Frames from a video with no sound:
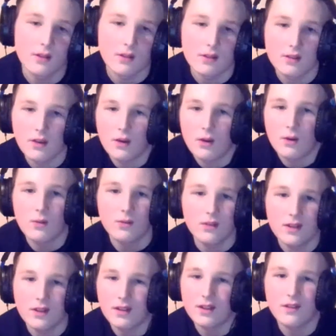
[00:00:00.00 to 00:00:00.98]
So
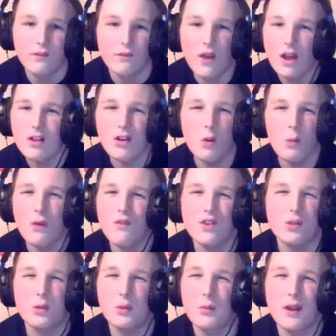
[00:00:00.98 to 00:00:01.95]
I don't know what
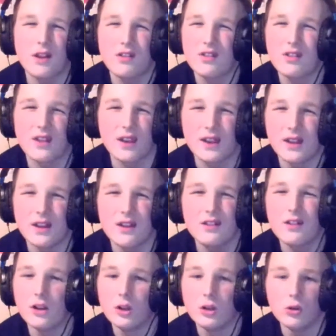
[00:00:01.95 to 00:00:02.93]
Vince McMahon is thinking. He's
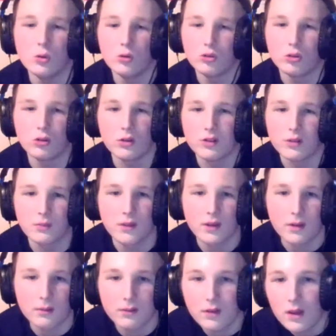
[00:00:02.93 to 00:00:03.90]
delusional
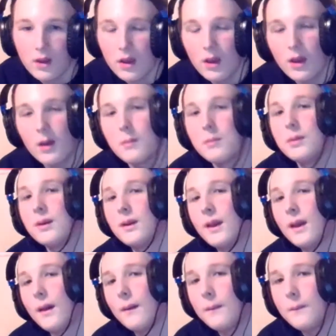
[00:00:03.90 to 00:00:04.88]
sometimes. But yeah.